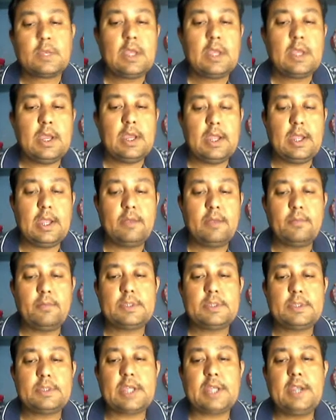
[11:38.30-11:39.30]
and
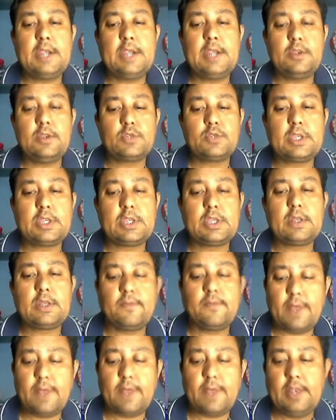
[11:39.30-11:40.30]
besides using the
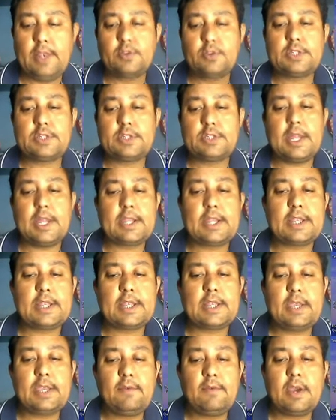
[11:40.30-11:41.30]
values directly,
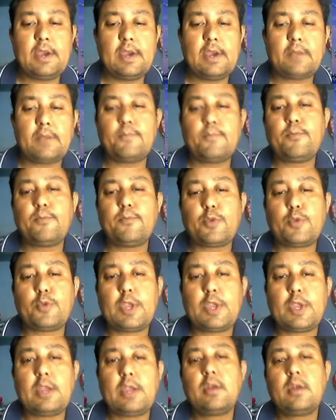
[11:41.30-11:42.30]
we are
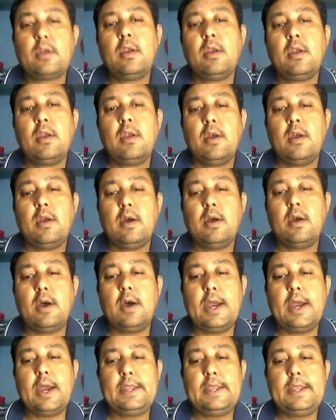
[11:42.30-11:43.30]
putting
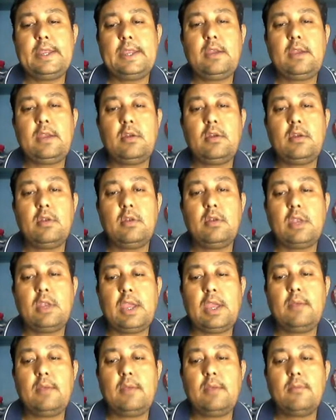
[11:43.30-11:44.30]
ID,
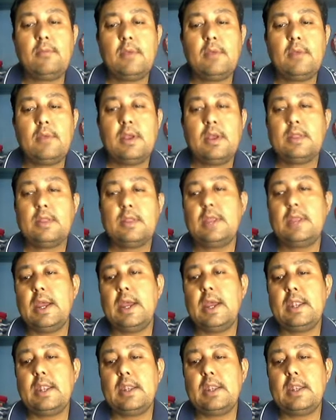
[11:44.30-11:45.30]
name,
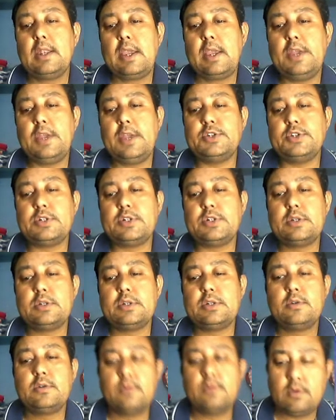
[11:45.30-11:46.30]
then age,
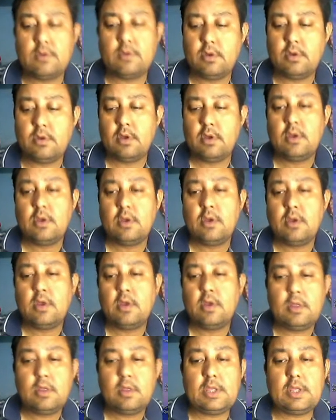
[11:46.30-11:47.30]

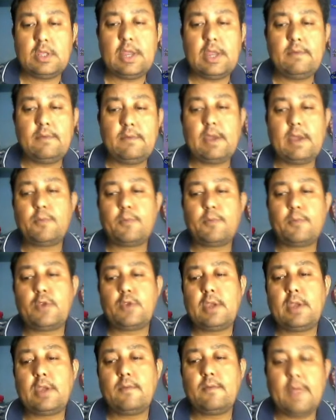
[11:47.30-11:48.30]
then we are
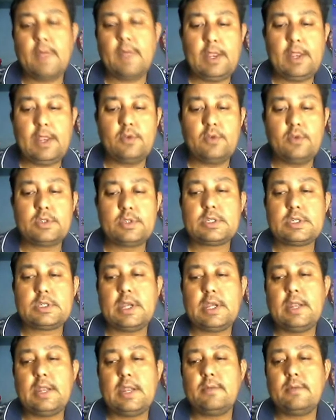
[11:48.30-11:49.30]
putting values
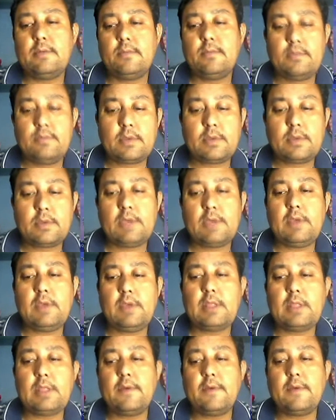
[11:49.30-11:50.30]
and giving
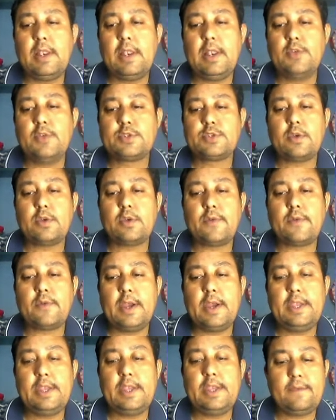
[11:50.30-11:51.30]
the values of
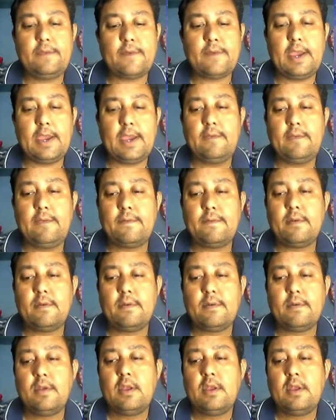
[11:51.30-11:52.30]
ID 5,
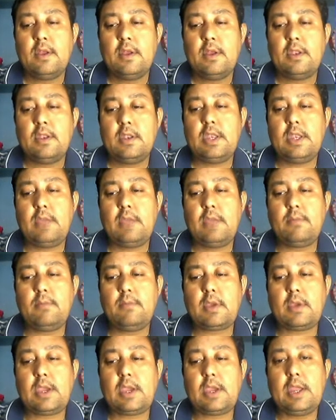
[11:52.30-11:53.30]
name
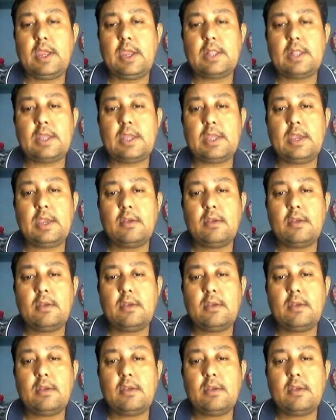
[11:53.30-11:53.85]
Kirti,